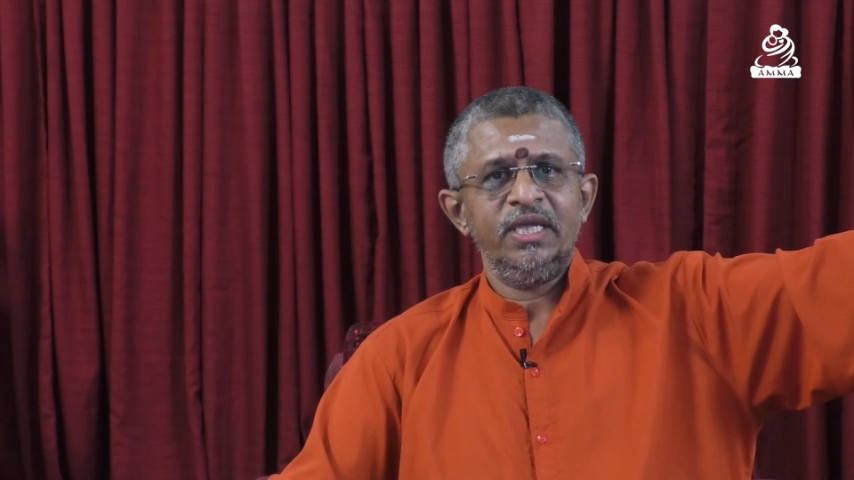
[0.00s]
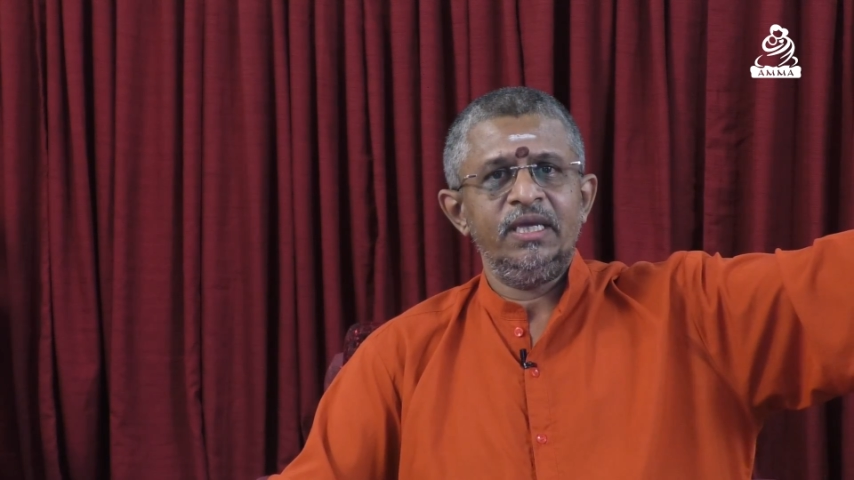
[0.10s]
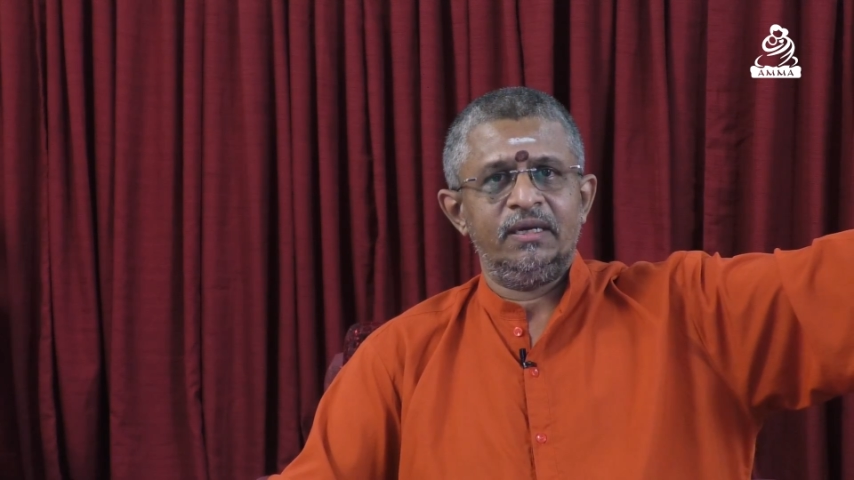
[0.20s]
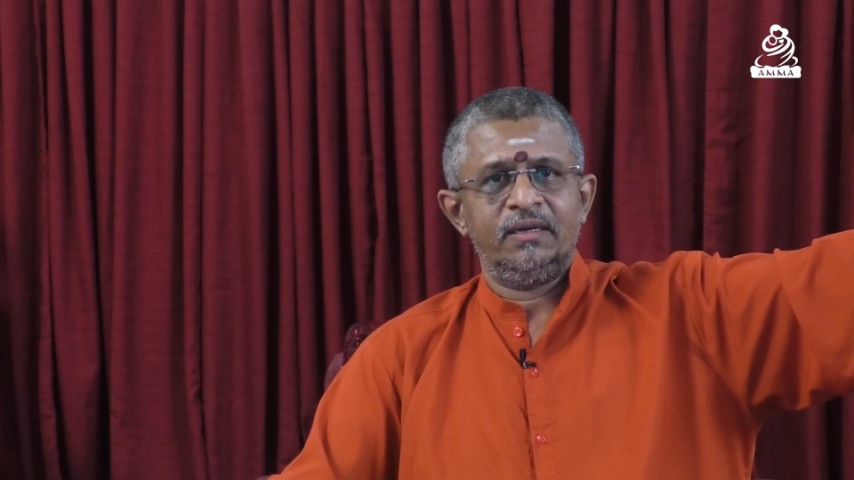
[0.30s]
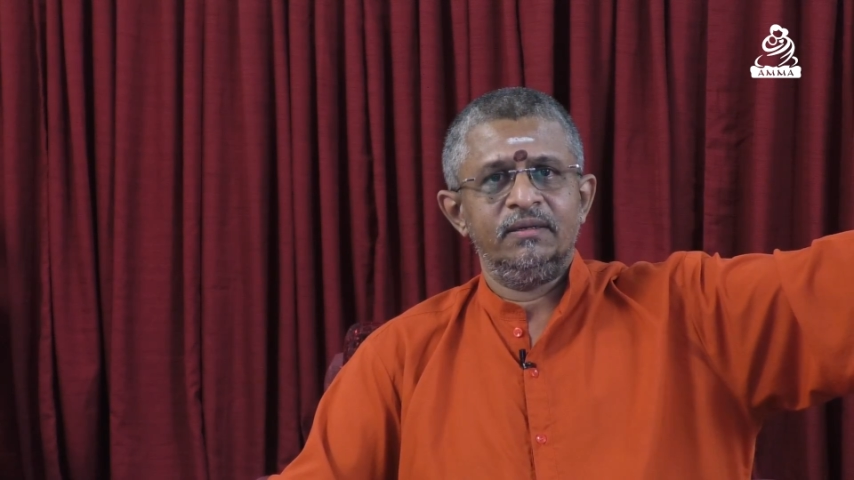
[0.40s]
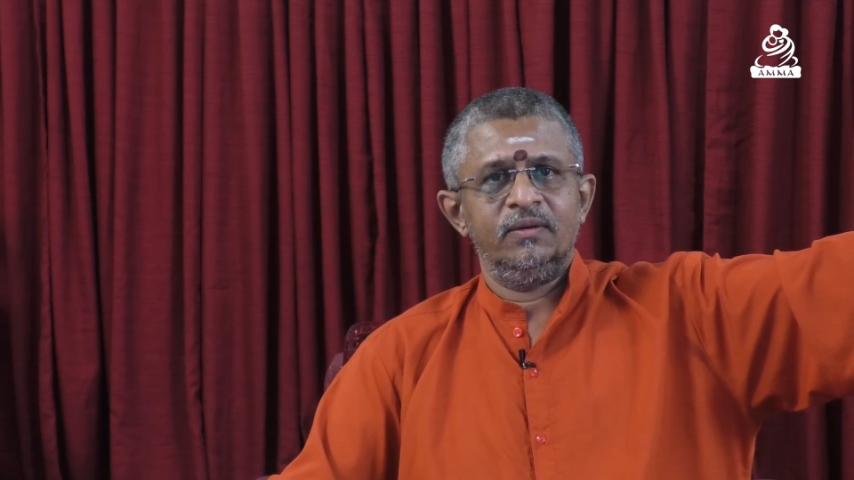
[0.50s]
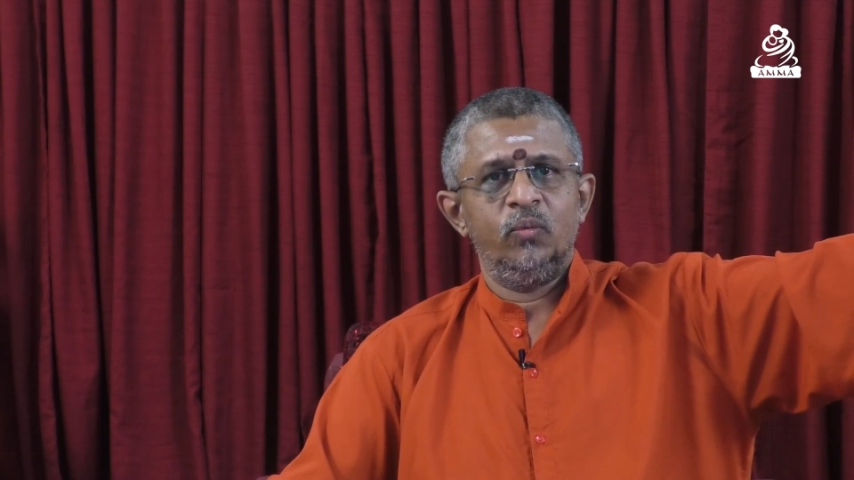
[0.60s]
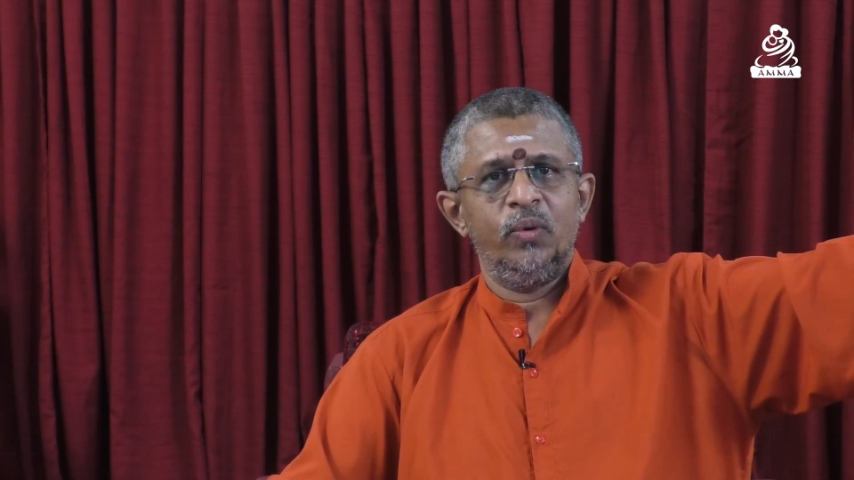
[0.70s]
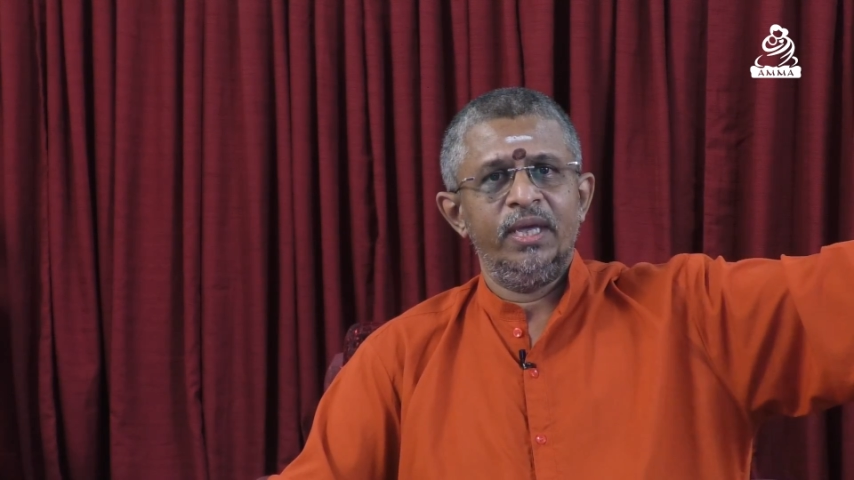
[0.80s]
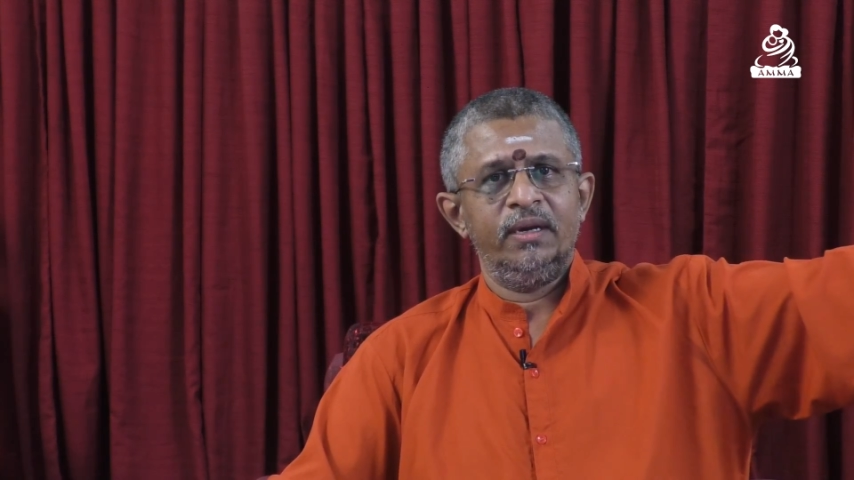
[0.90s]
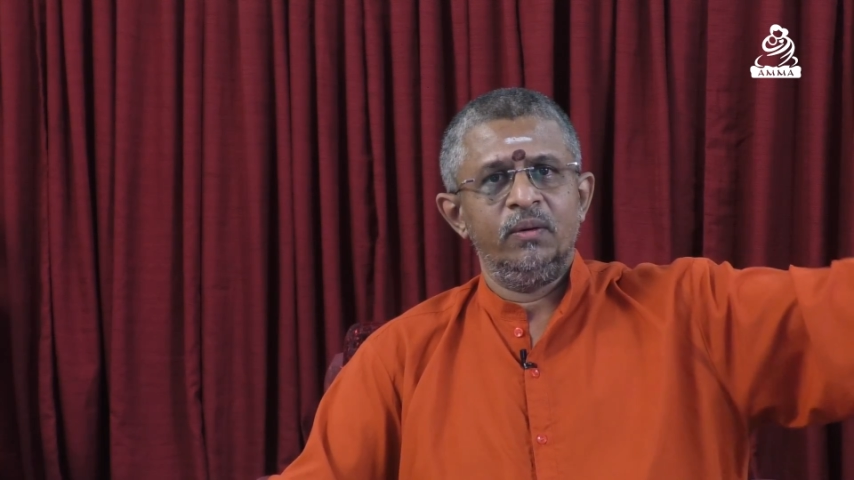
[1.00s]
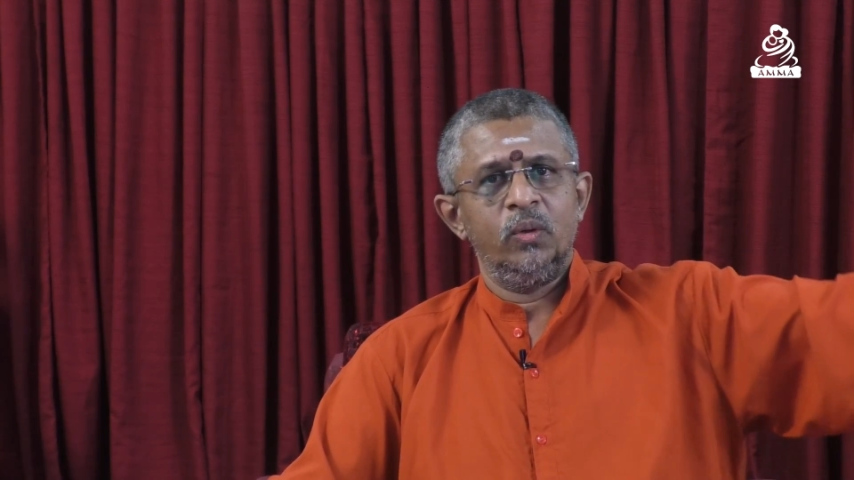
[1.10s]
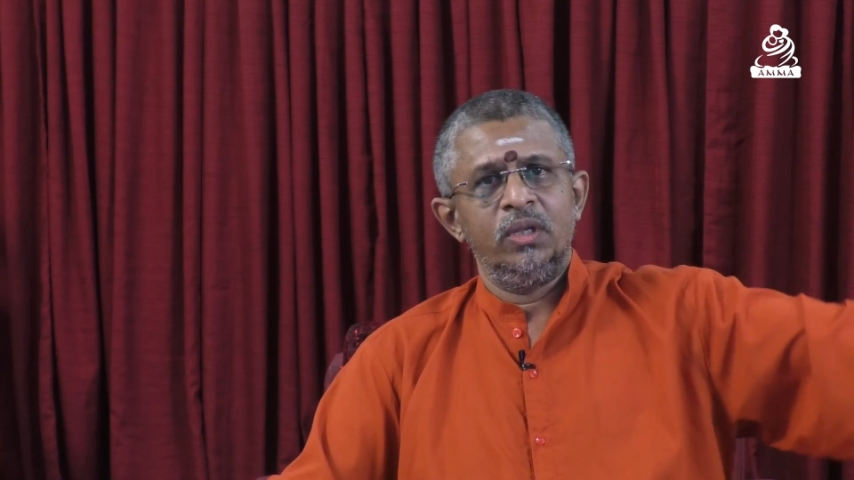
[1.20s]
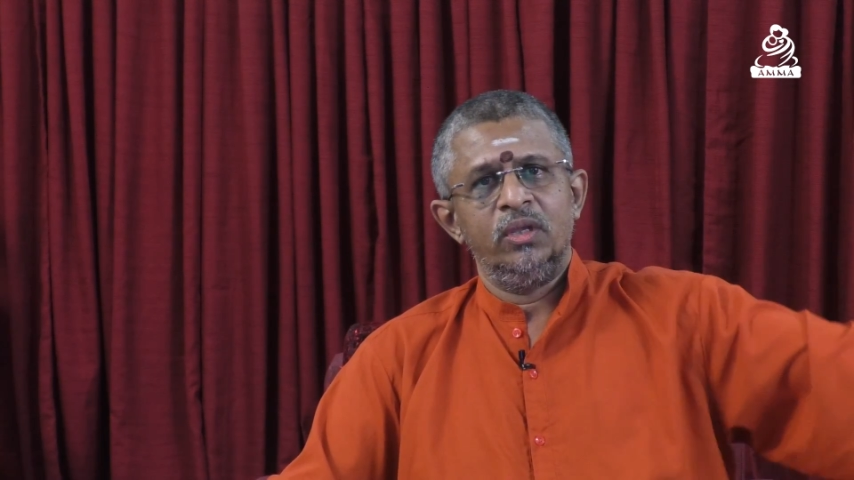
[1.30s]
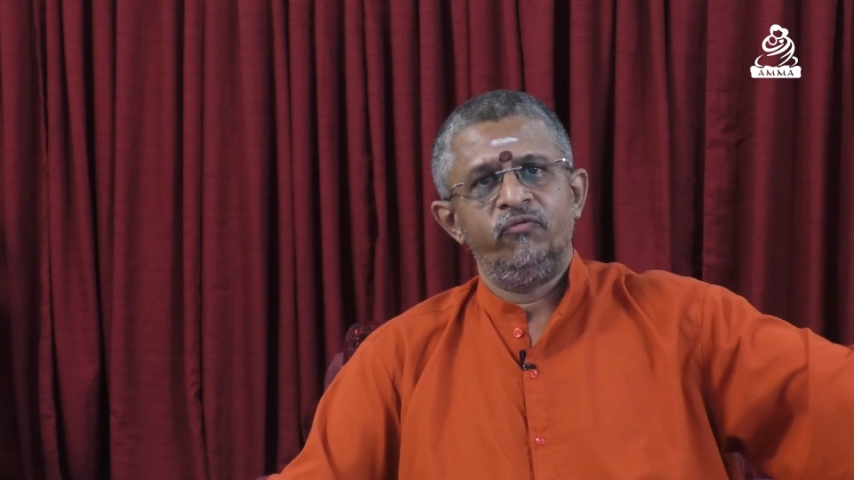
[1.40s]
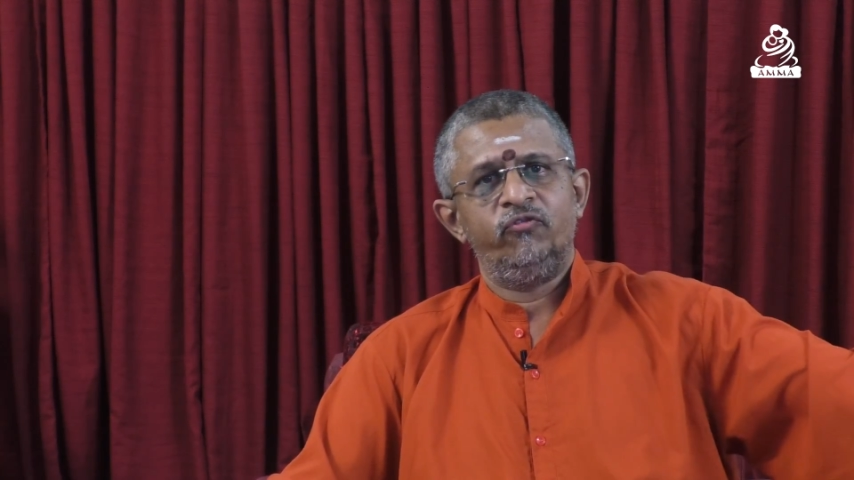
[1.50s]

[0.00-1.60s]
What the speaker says: sink where